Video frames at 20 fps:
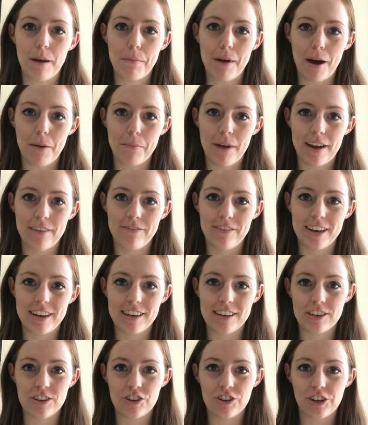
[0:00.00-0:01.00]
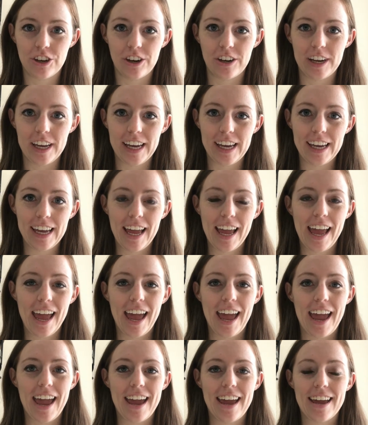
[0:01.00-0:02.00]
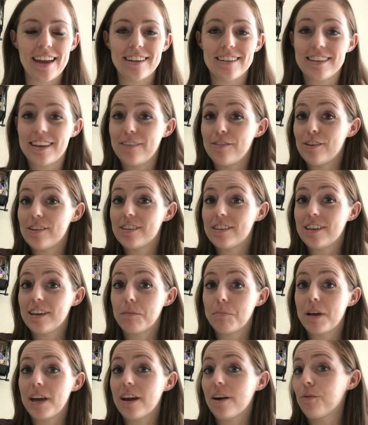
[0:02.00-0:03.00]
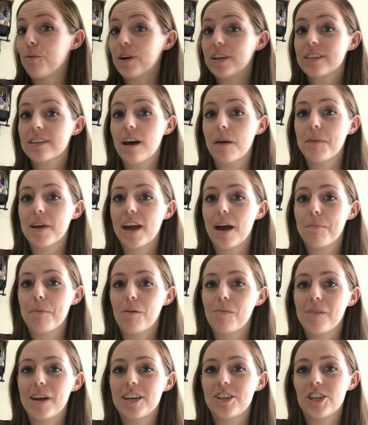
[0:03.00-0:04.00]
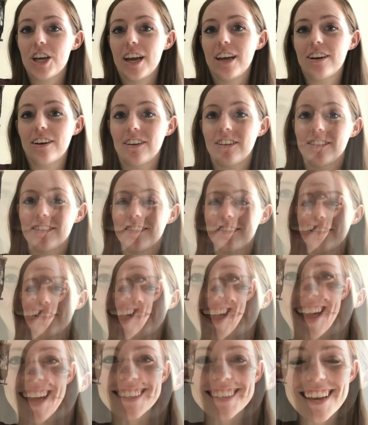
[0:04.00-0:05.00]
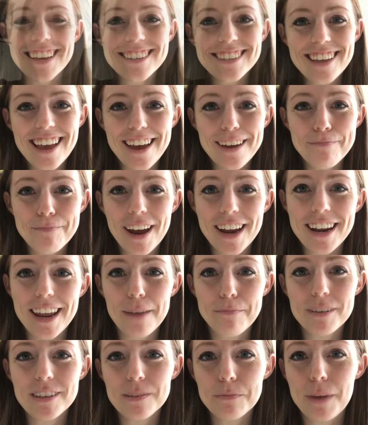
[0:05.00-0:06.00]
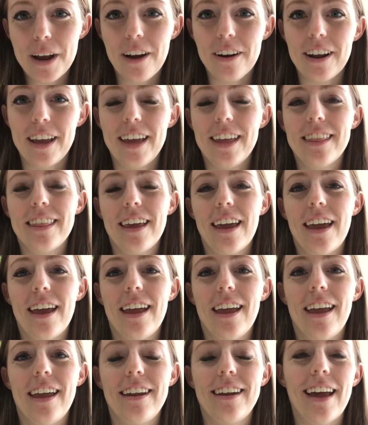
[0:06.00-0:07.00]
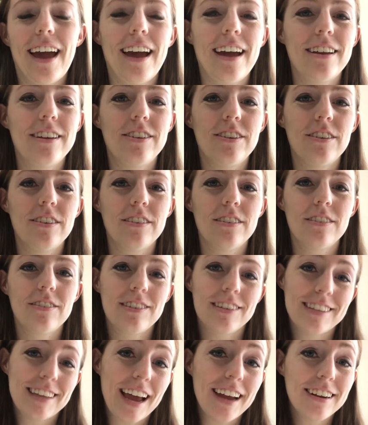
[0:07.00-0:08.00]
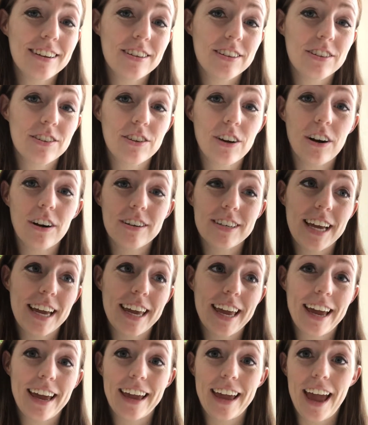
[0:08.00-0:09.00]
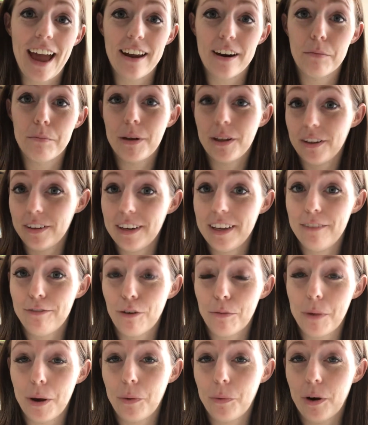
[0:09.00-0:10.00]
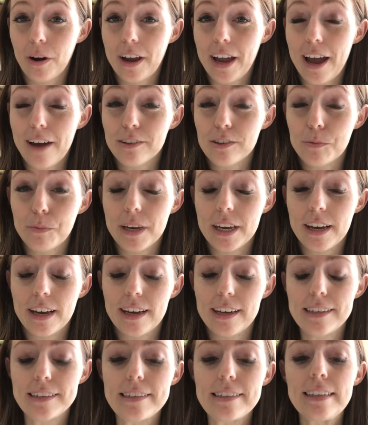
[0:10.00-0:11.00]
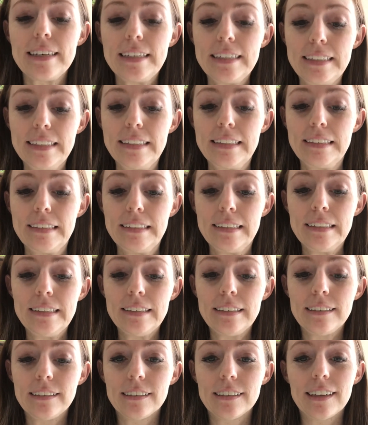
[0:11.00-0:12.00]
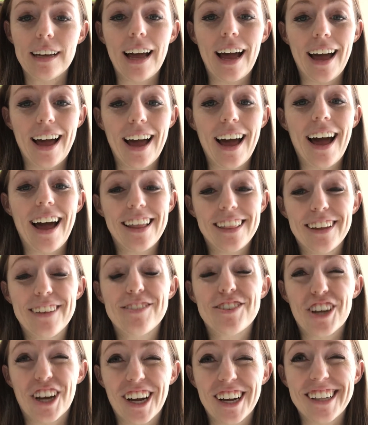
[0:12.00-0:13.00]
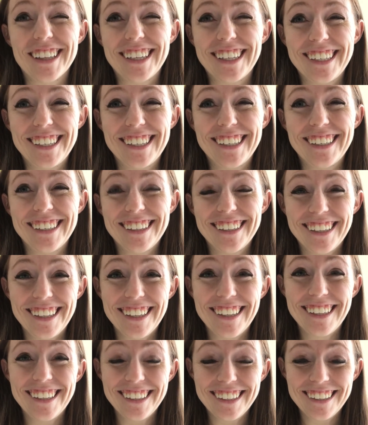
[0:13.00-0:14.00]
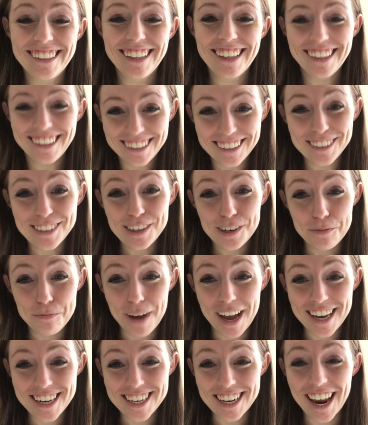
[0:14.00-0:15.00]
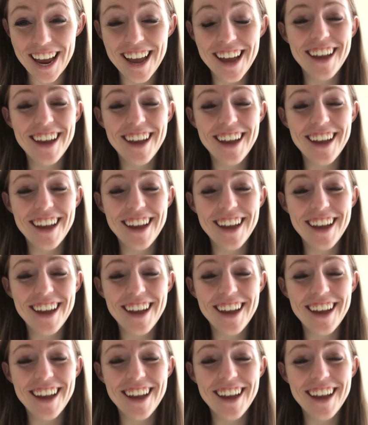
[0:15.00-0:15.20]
about my fitness journey, and give you a sneak peek of what's coming up on my channel. As I said, my name is Meredith, and I decided to start taking accountability for my workouts because I love chocolate a little too much.